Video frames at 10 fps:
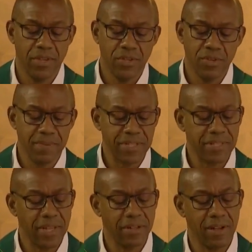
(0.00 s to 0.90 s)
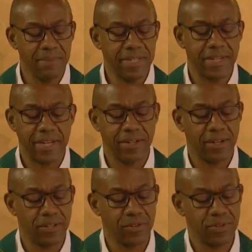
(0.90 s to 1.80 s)
You must not commit
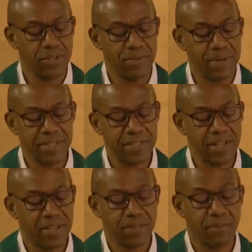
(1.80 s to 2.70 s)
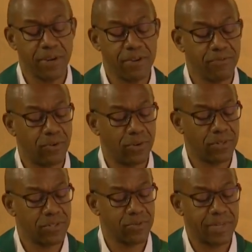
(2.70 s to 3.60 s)
adultery. You must not bring
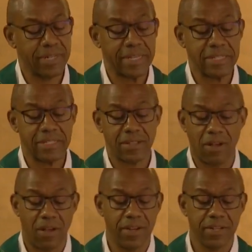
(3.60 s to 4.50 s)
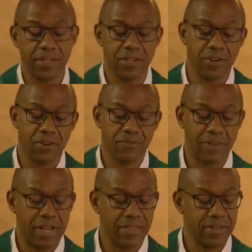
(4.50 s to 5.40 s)
false witness. Honor your
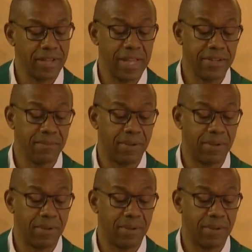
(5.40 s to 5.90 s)
father and